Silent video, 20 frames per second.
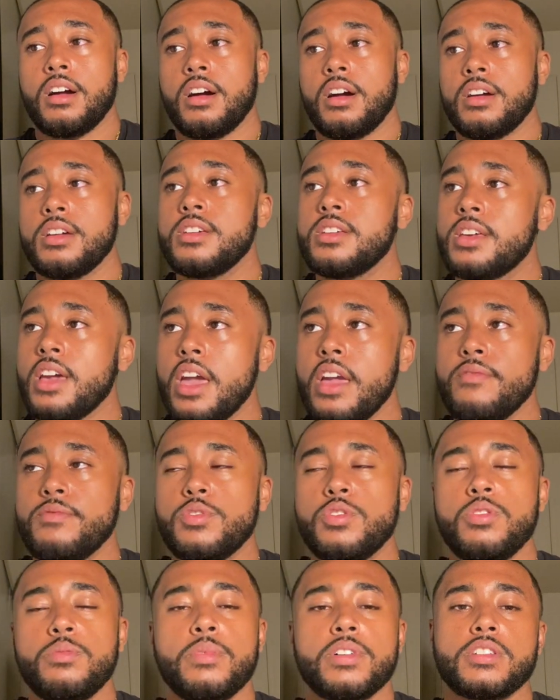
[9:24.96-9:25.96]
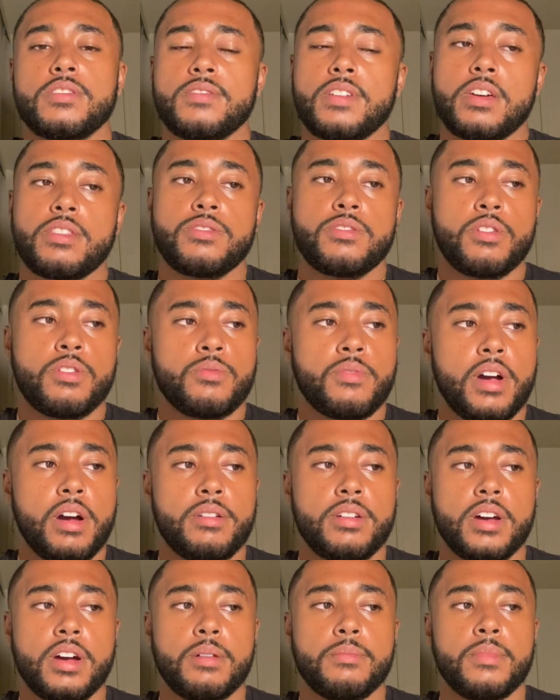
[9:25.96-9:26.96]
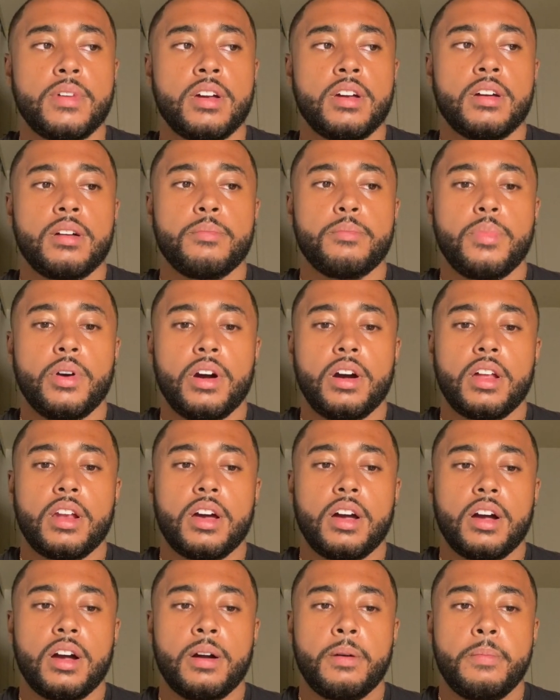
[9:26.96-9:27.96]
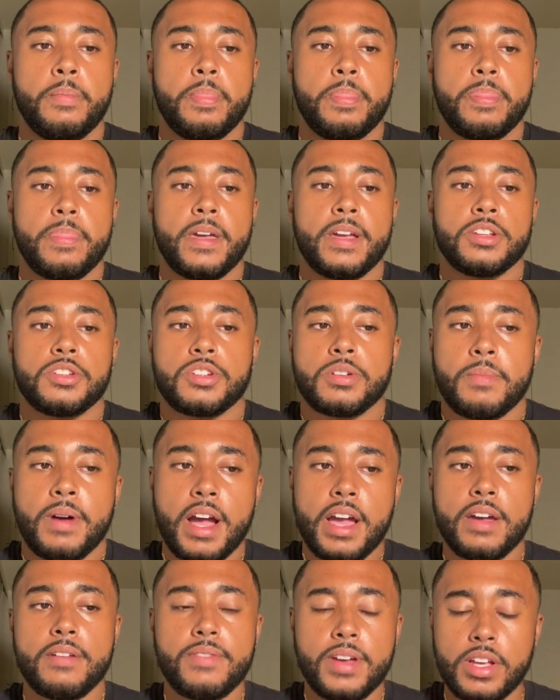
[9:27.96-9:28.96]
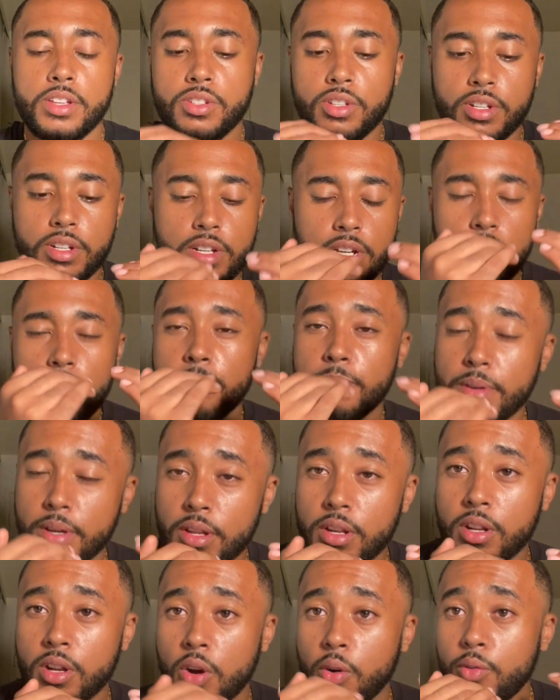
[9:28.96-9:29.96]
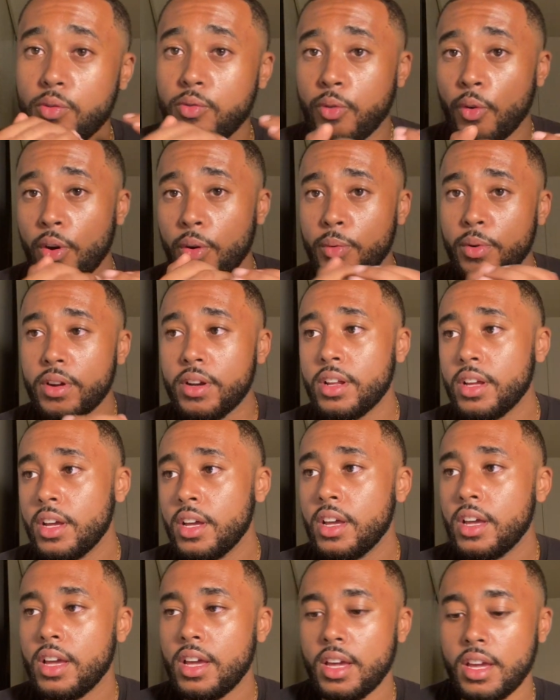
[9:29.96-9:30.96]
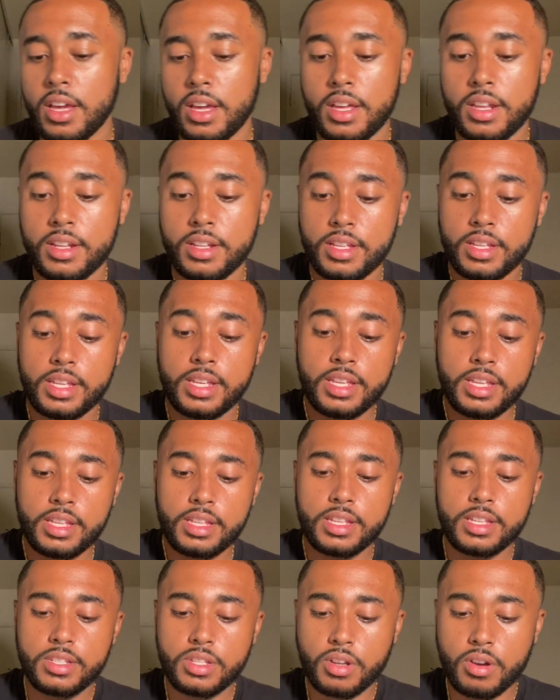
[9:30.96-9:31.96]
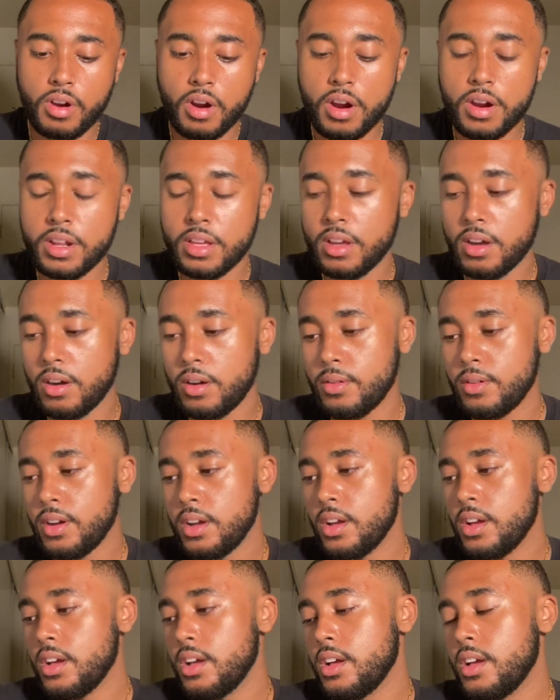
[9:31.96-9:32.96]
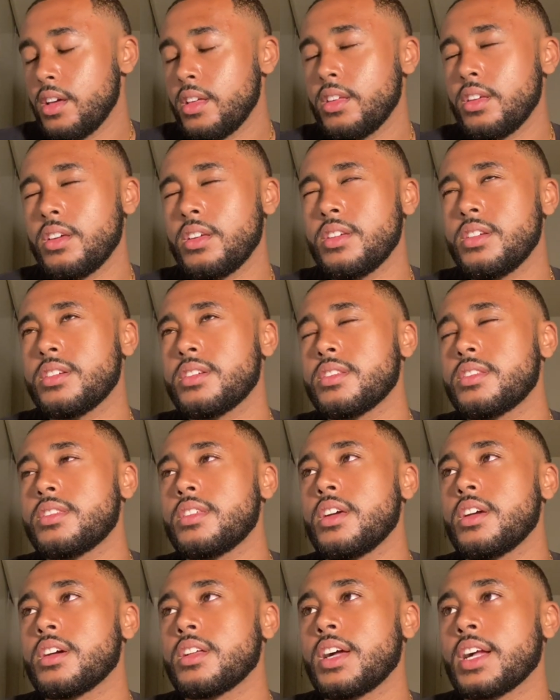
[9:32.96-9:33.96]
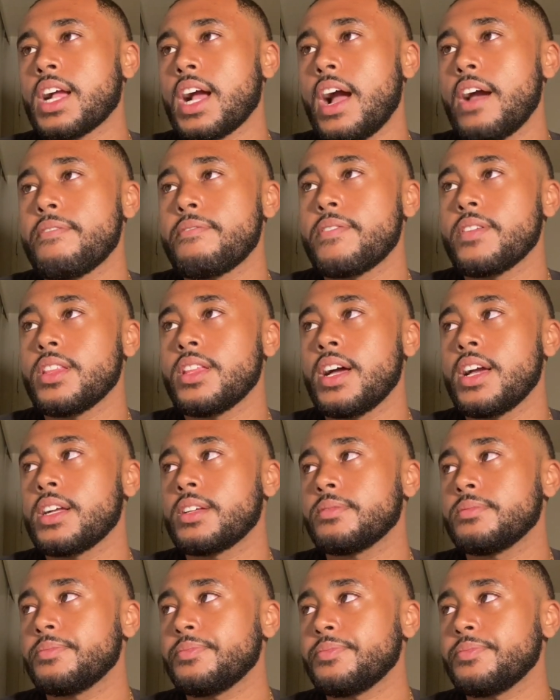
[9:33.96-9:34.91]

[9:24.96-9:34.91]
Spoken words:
He gave too much of that third round up. But, and Chimaev has a good ability to go forward, and his cardio, here's the thing, like, I feel like